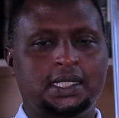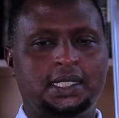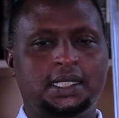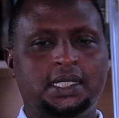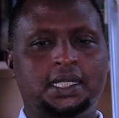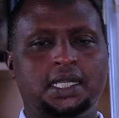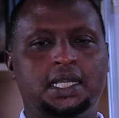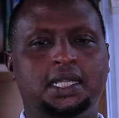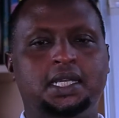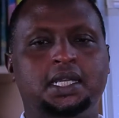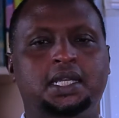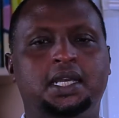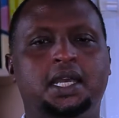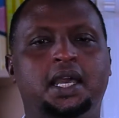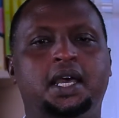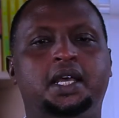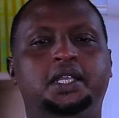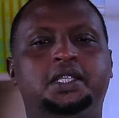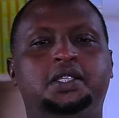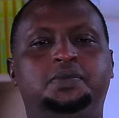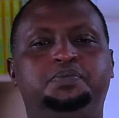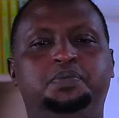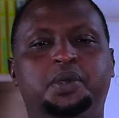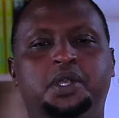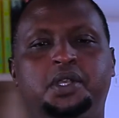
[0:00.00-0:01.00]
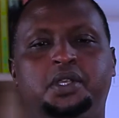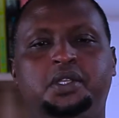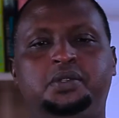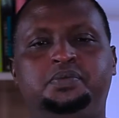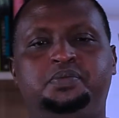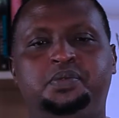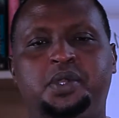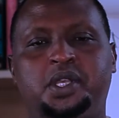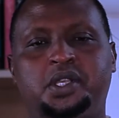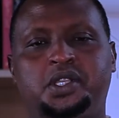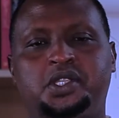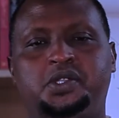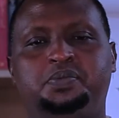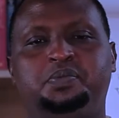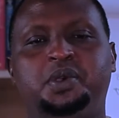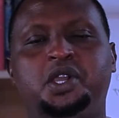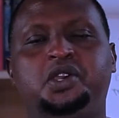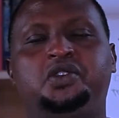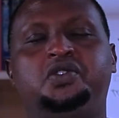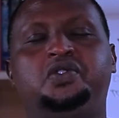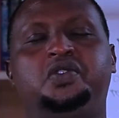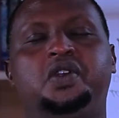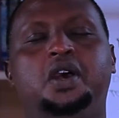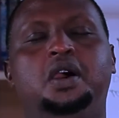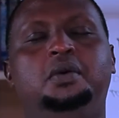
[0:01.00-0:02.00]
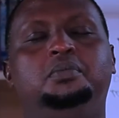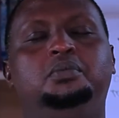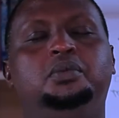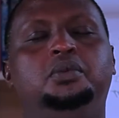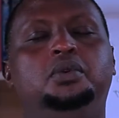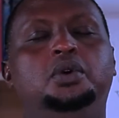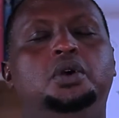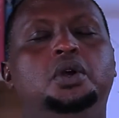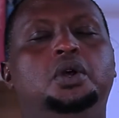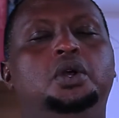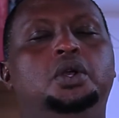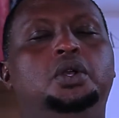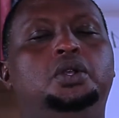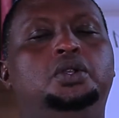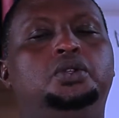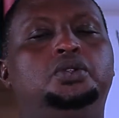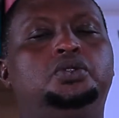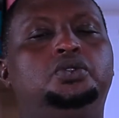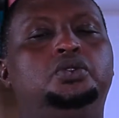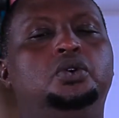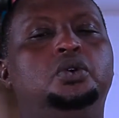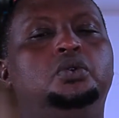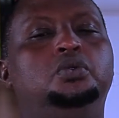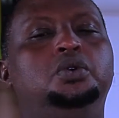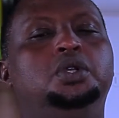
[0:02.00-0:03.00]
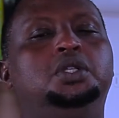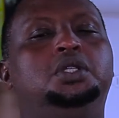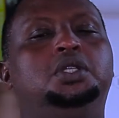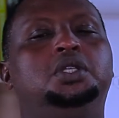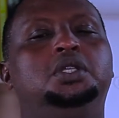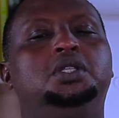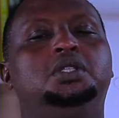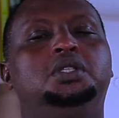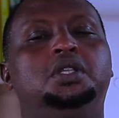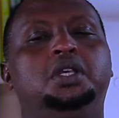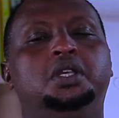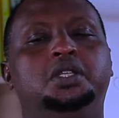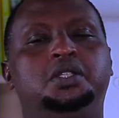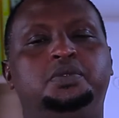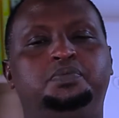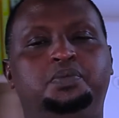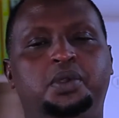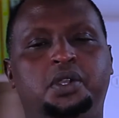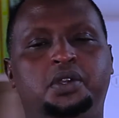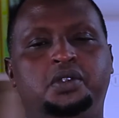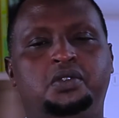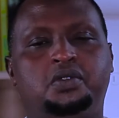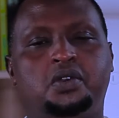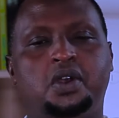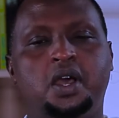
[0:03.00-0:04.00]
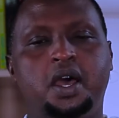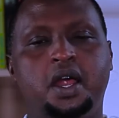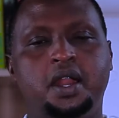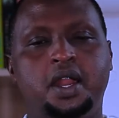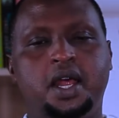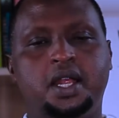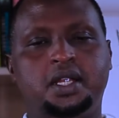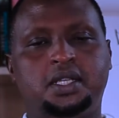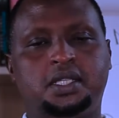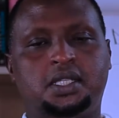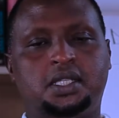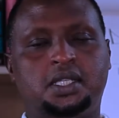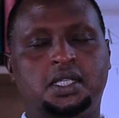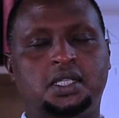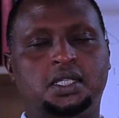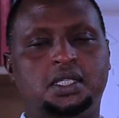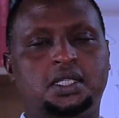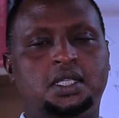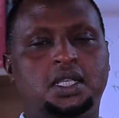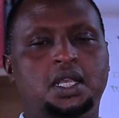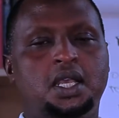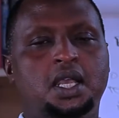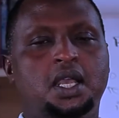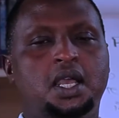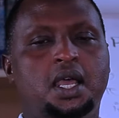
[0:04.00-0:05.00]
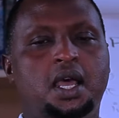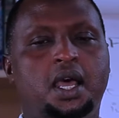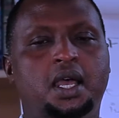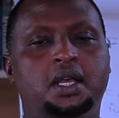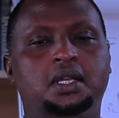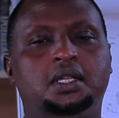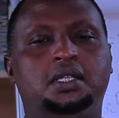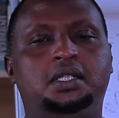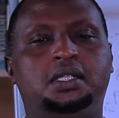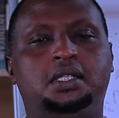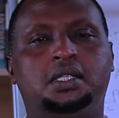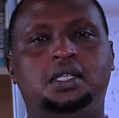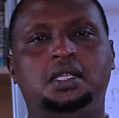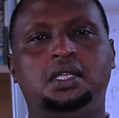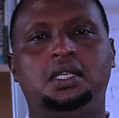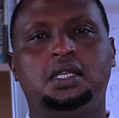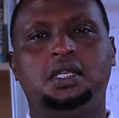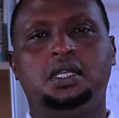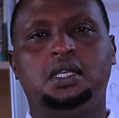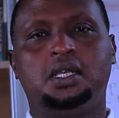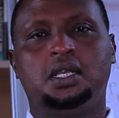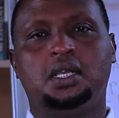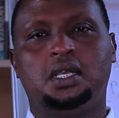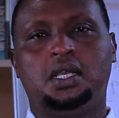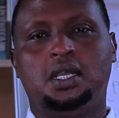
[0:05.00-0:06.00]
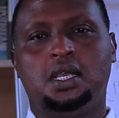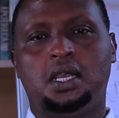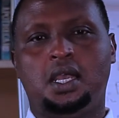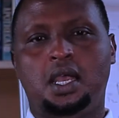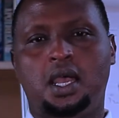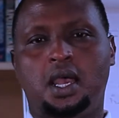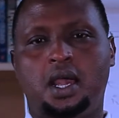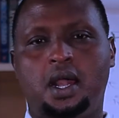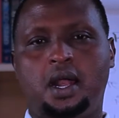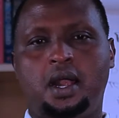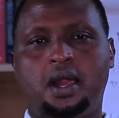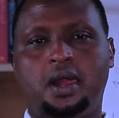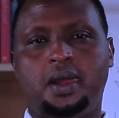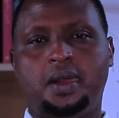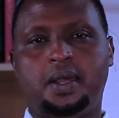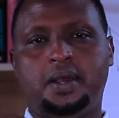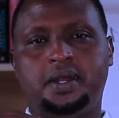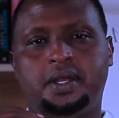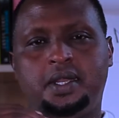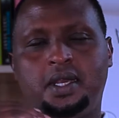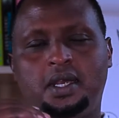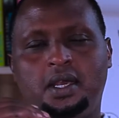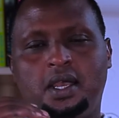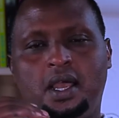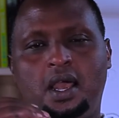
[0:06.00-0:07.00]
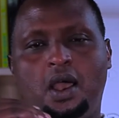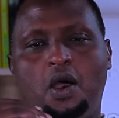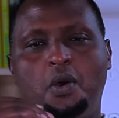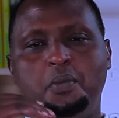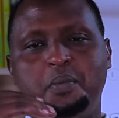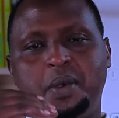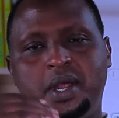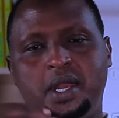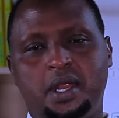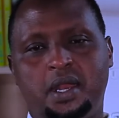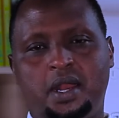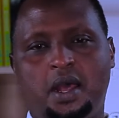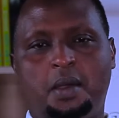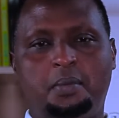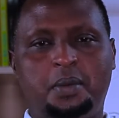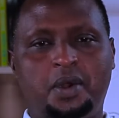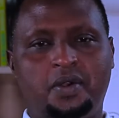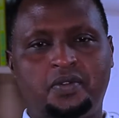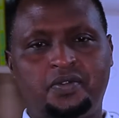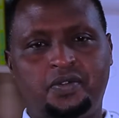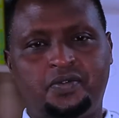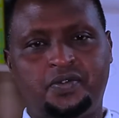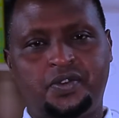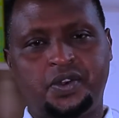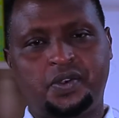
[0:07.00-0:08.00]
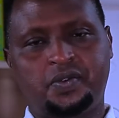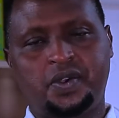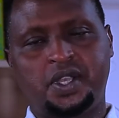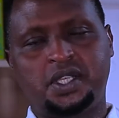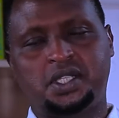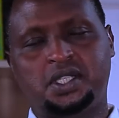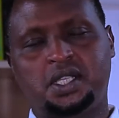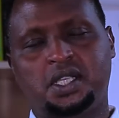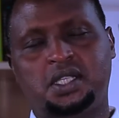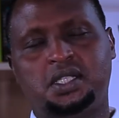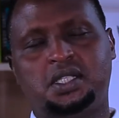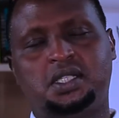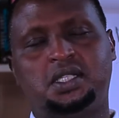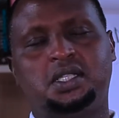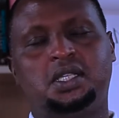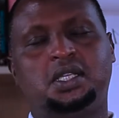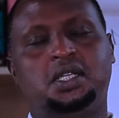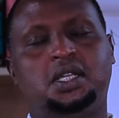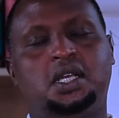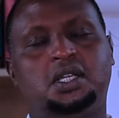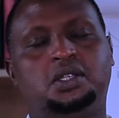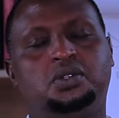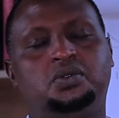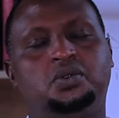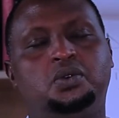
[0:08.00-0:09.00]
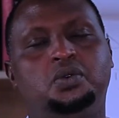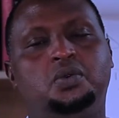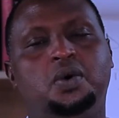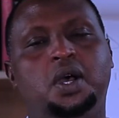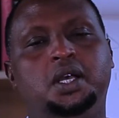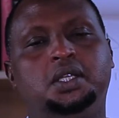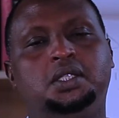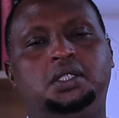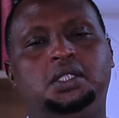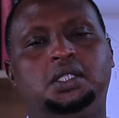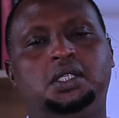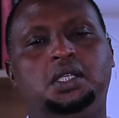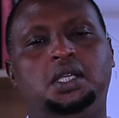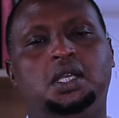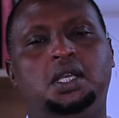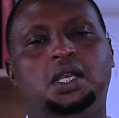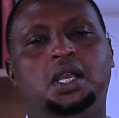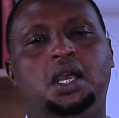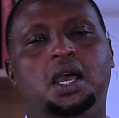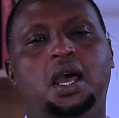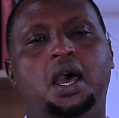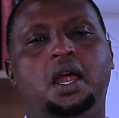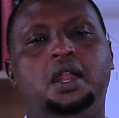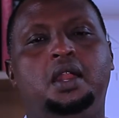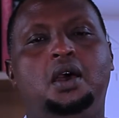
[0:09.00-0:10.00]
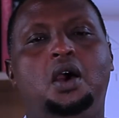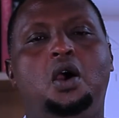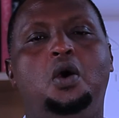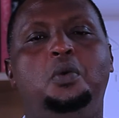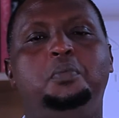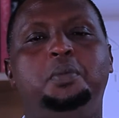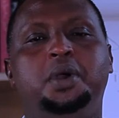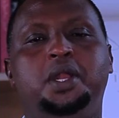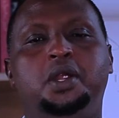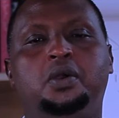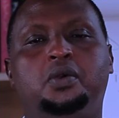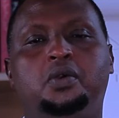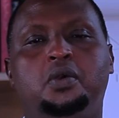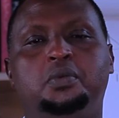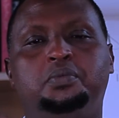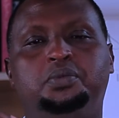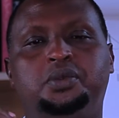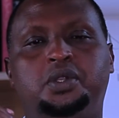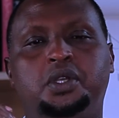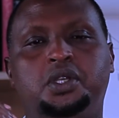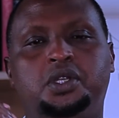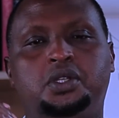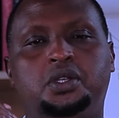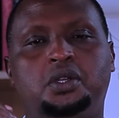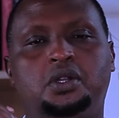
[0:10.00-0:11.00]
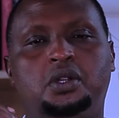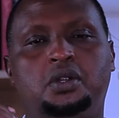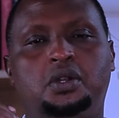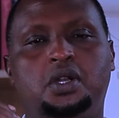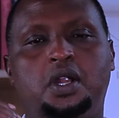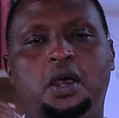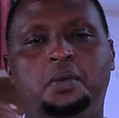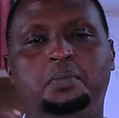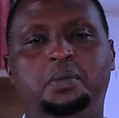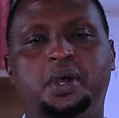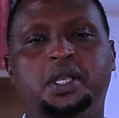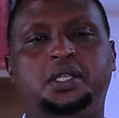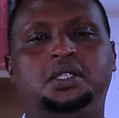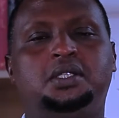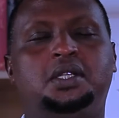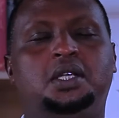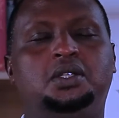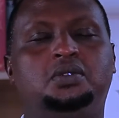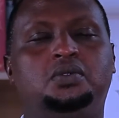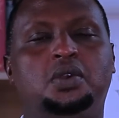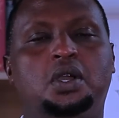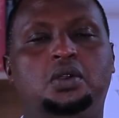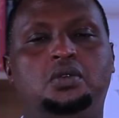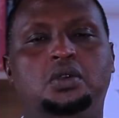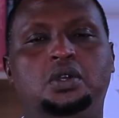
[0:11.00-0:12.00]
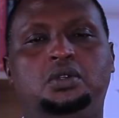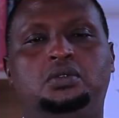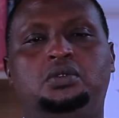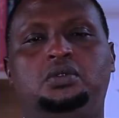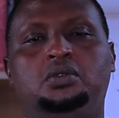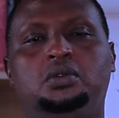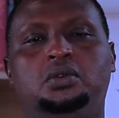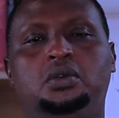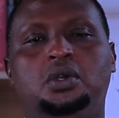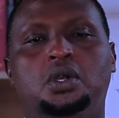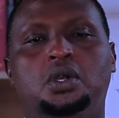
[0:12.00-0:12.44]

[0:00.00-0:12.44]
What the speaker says: in their spectrum, so which is a spectral analysis, and see how many number of frequencies that we want, and how many computational numbers that we are going to